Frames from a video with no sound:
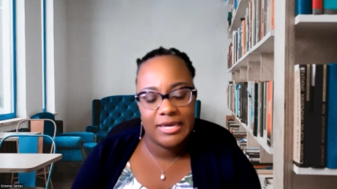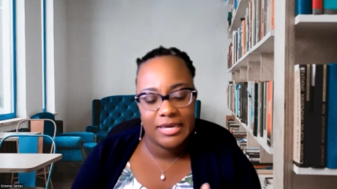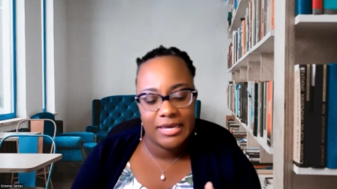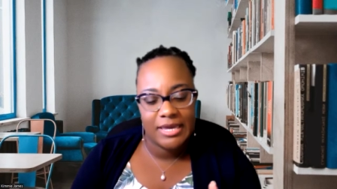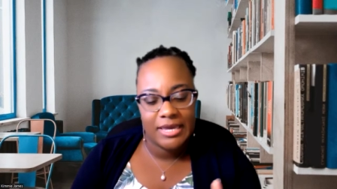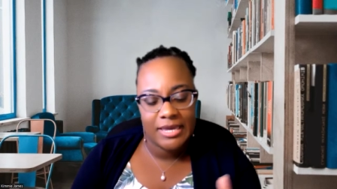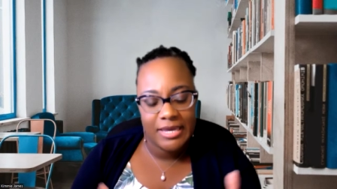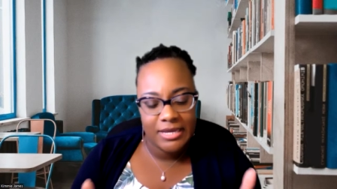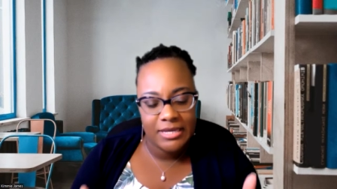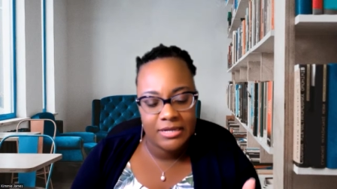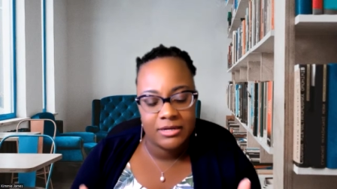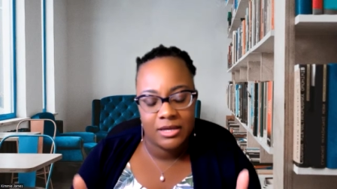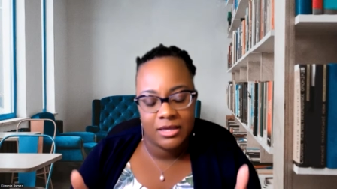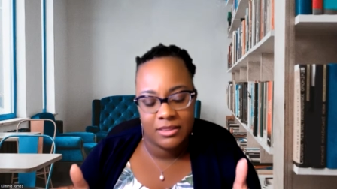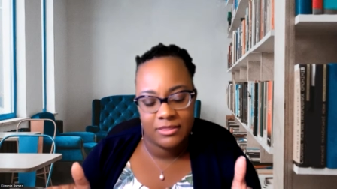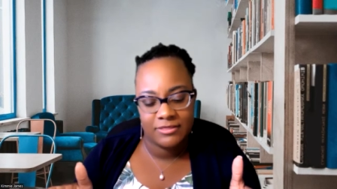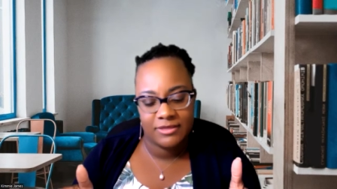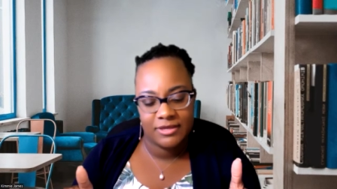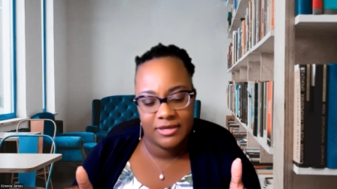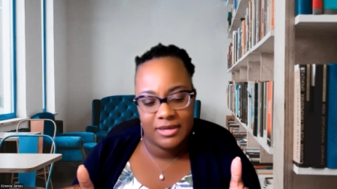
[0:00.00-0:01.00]
in
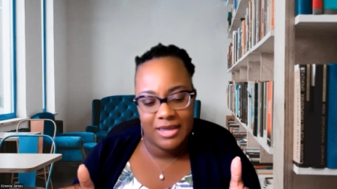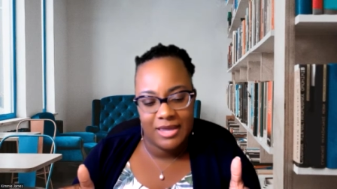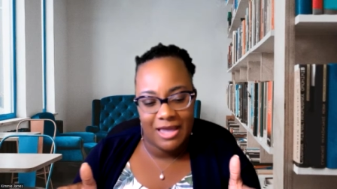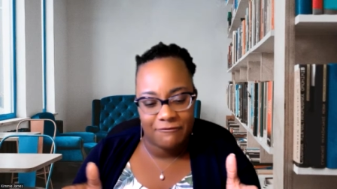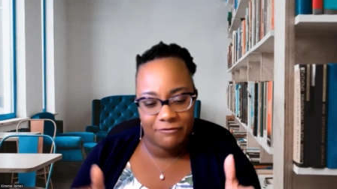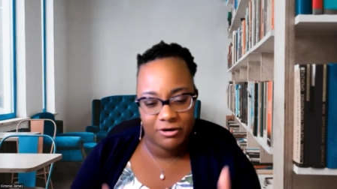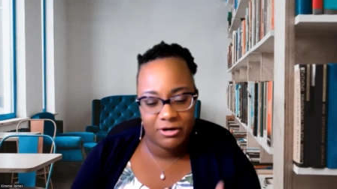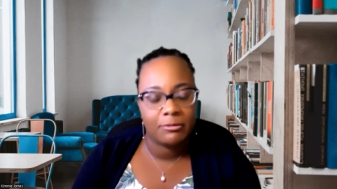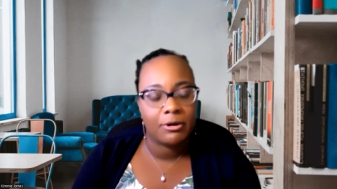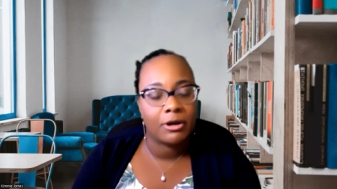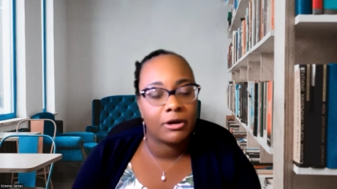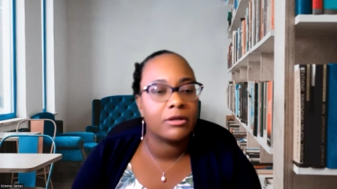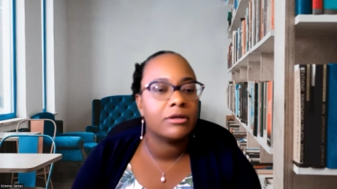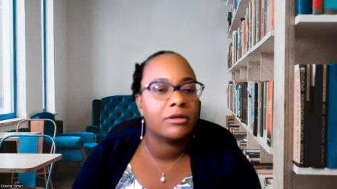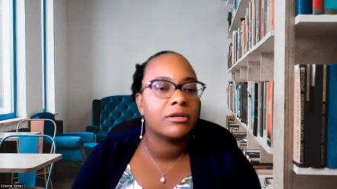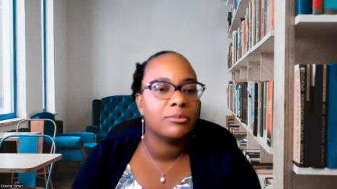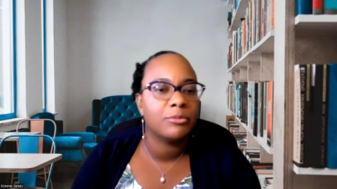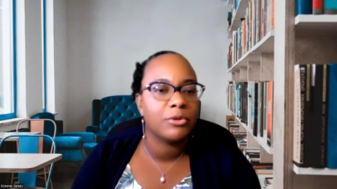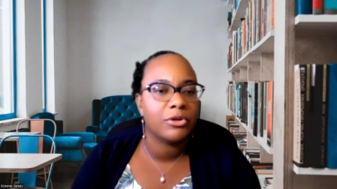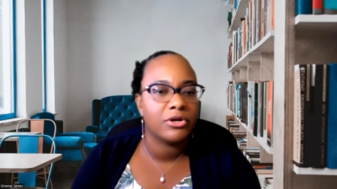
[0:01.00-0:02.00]
the African-American
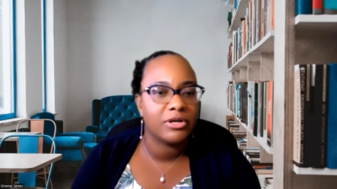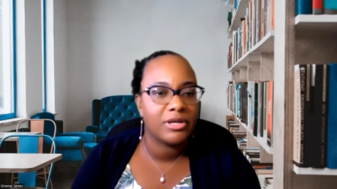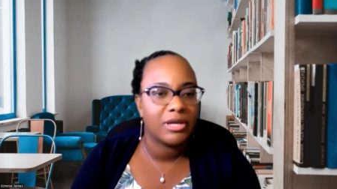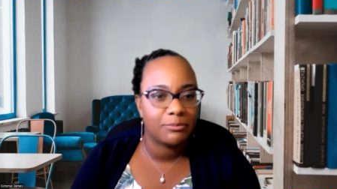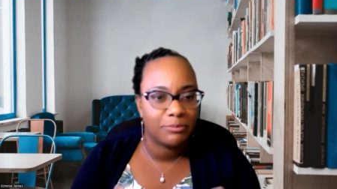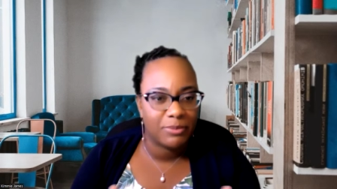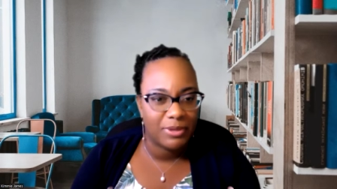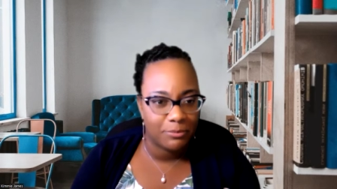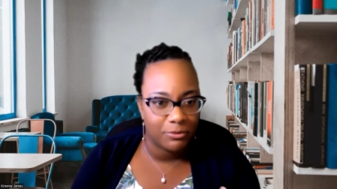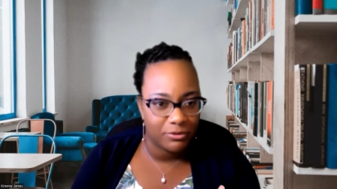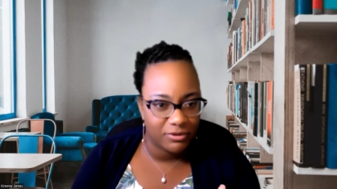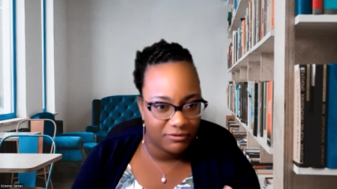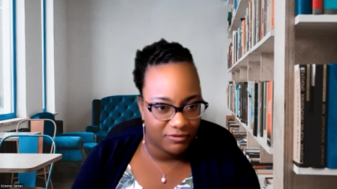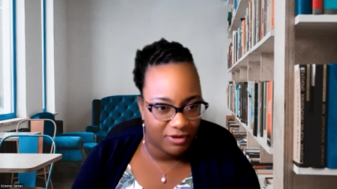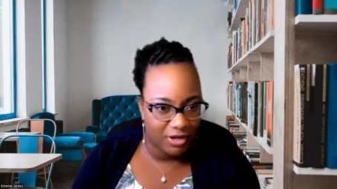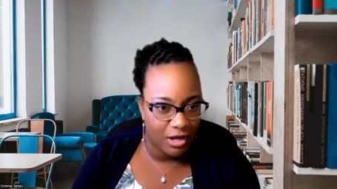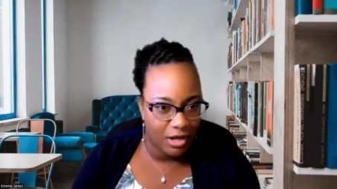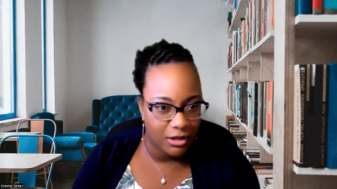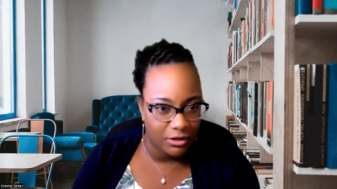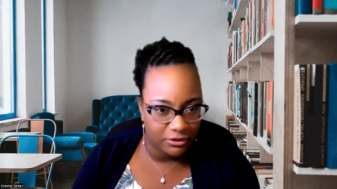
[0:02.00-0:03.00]
community and people of
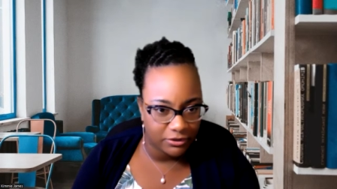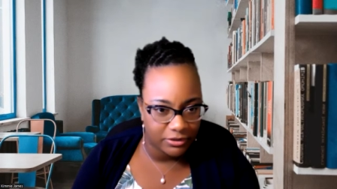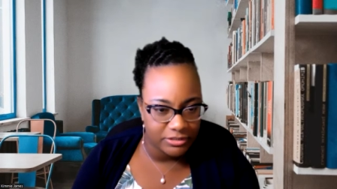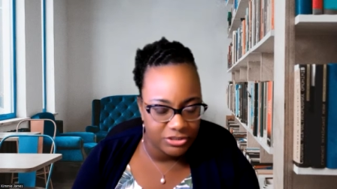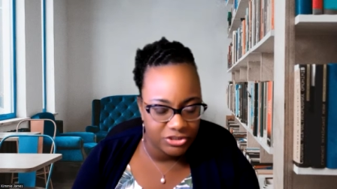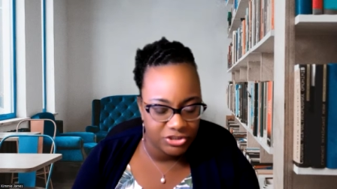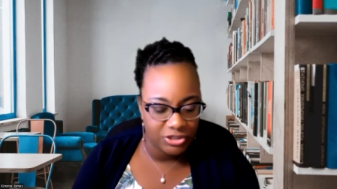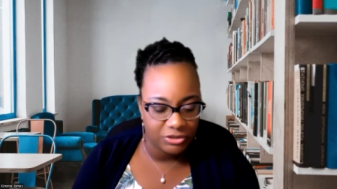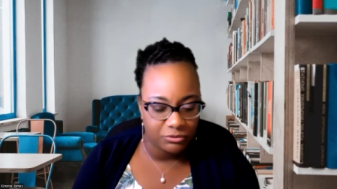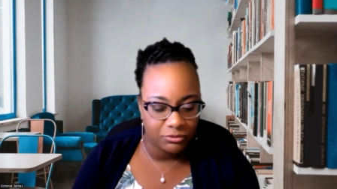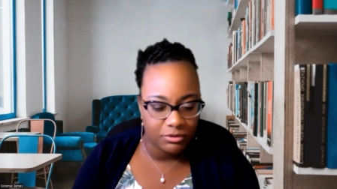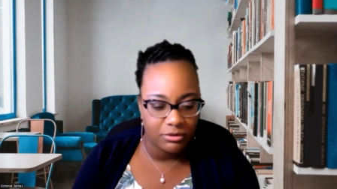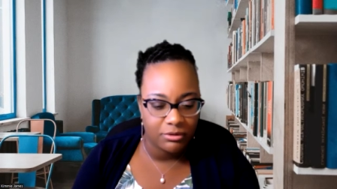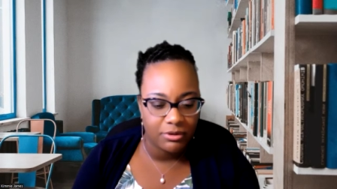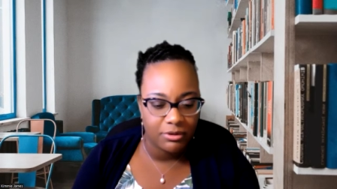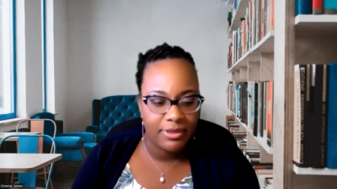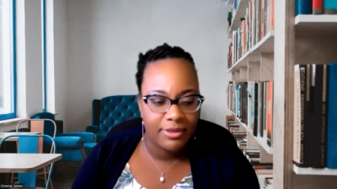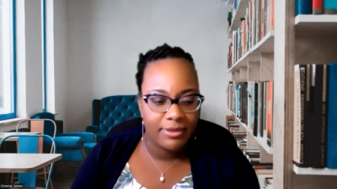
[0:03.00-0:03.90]
color in general.